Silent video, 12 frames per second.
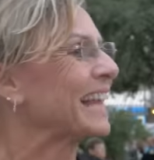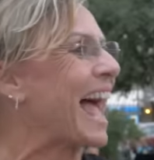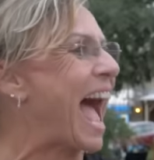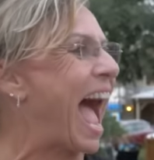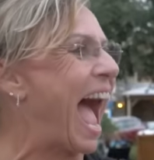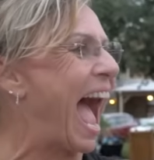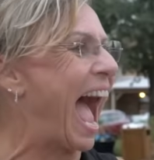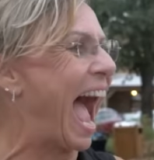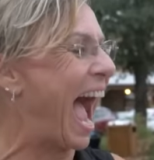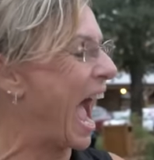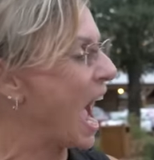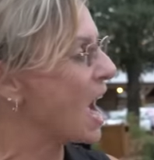
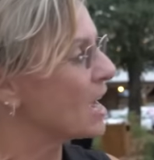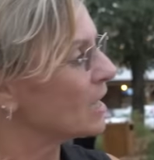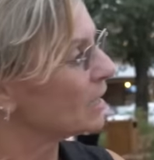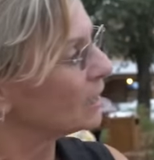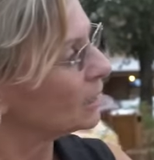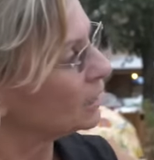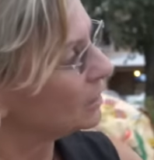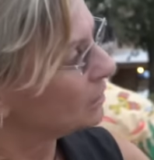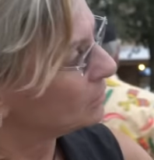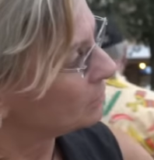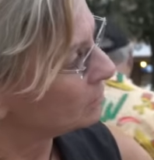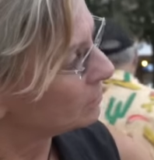
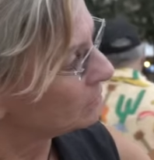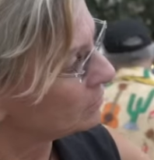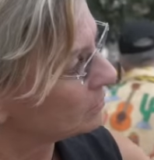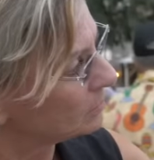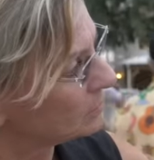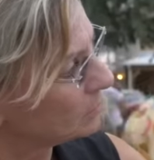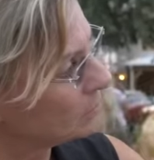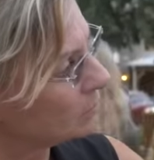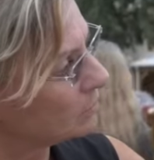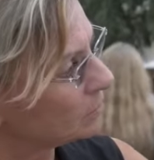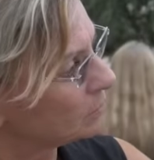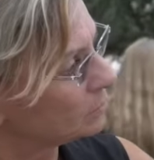
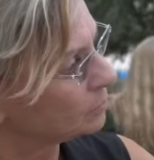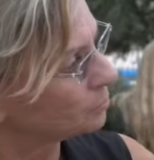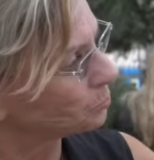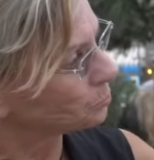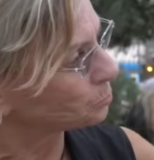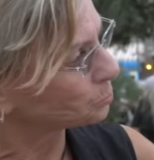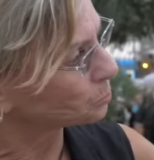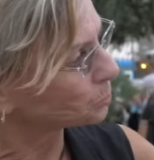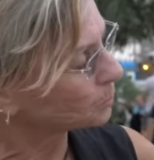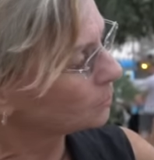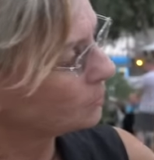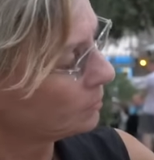
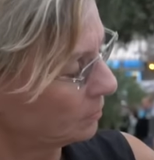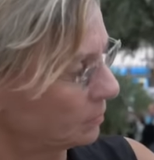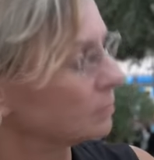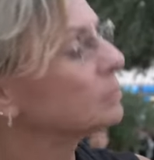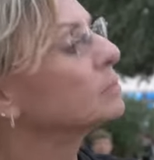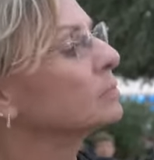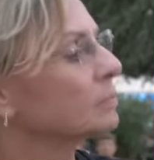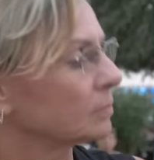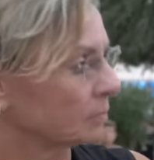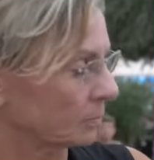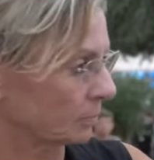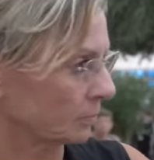
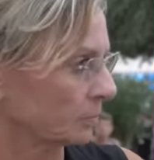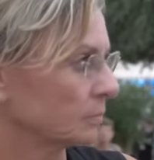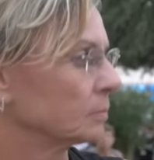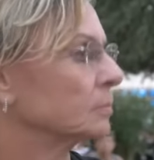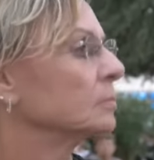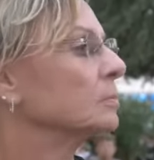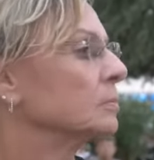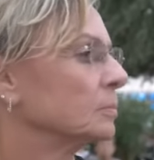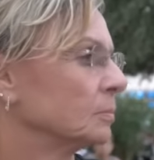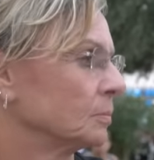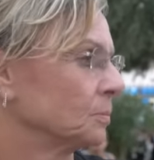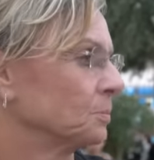
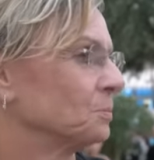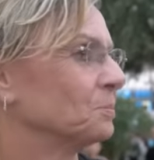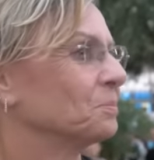(not speaking)